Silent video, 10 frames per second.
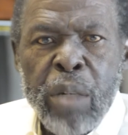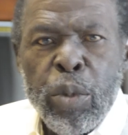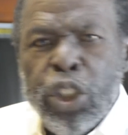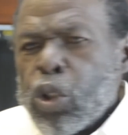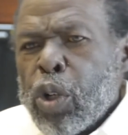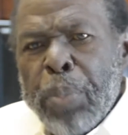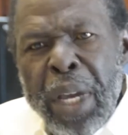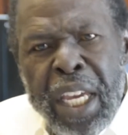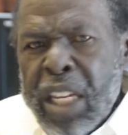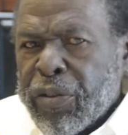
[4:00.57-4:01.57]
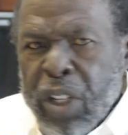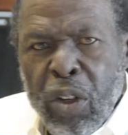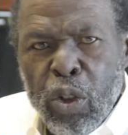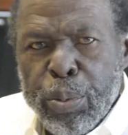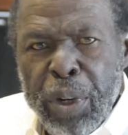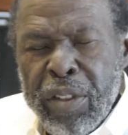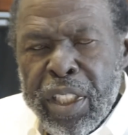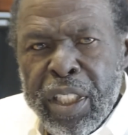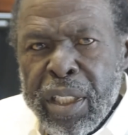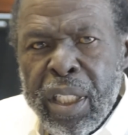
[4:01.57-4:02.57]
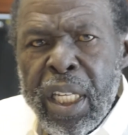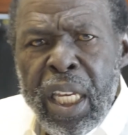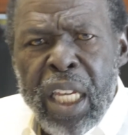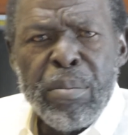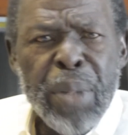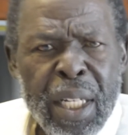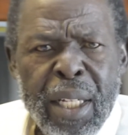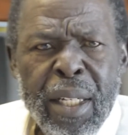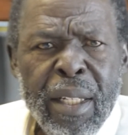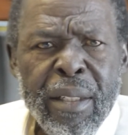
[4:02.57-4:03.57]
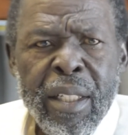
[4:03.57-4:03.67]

But you were paying for those privileges in blood.